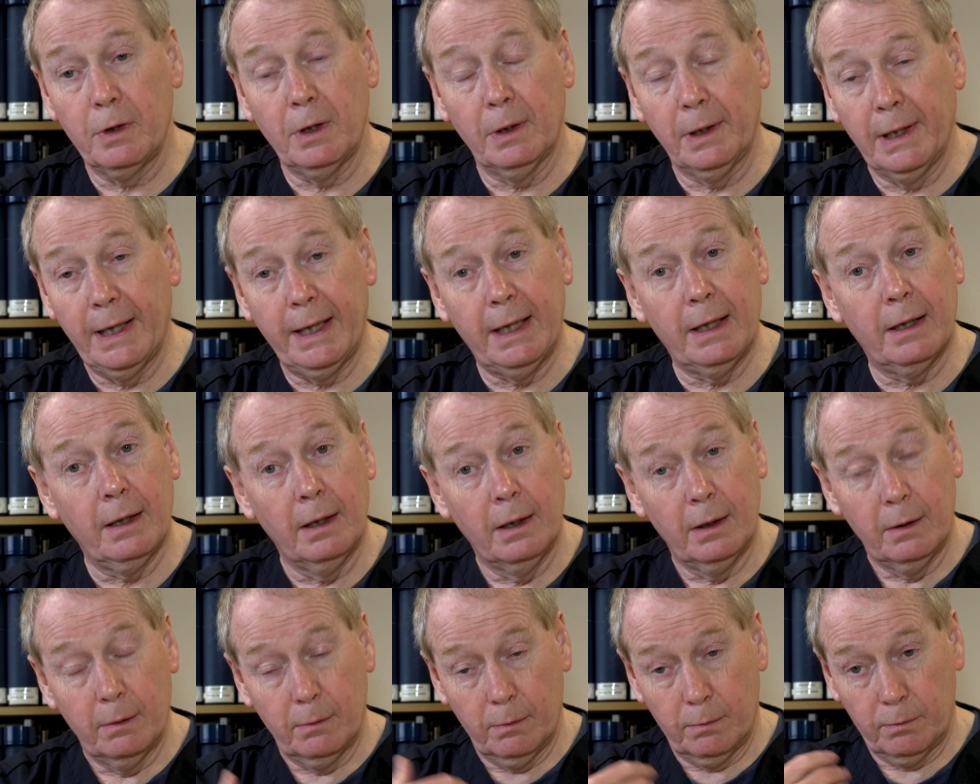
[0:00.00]
your leg,
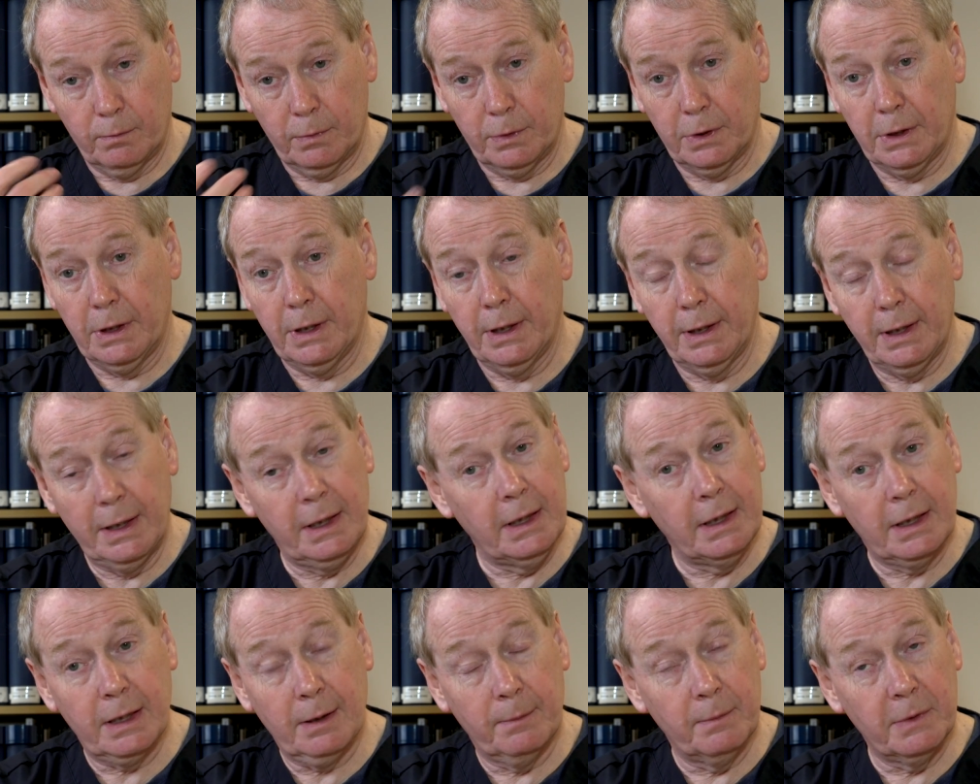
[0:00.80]
and
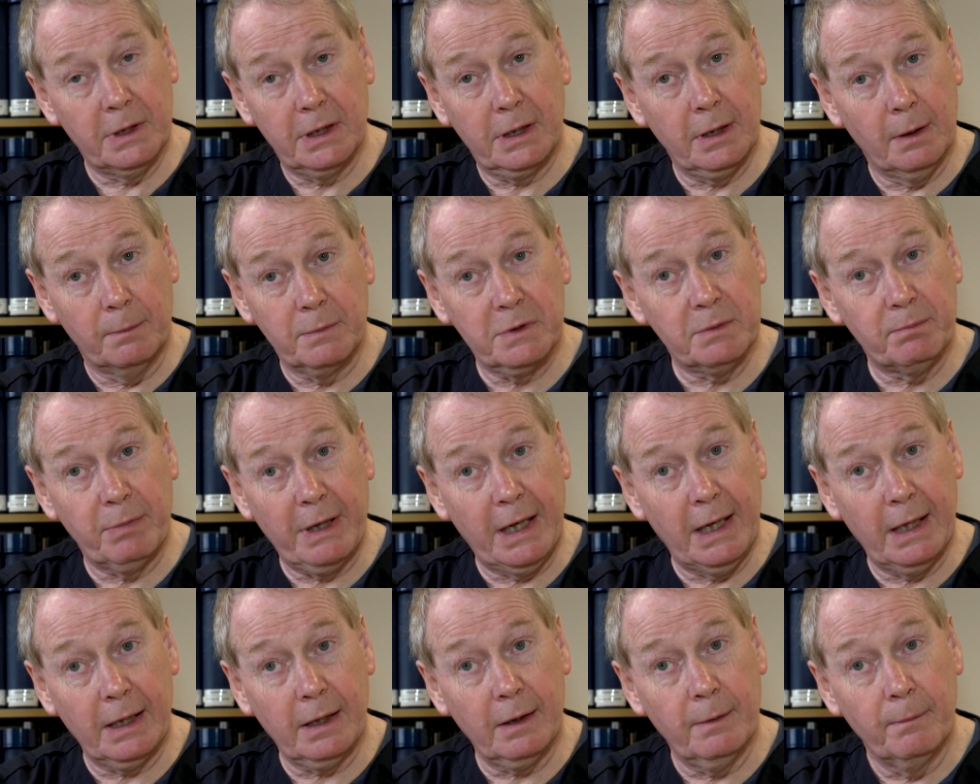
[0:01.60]
then it comes
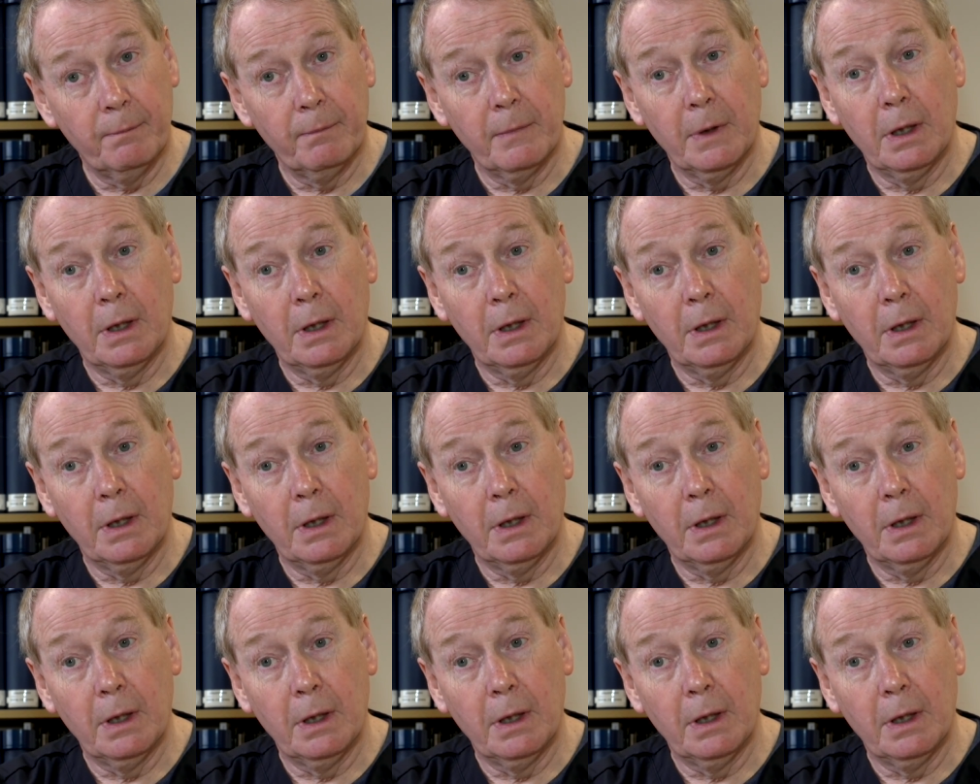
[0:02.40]
back.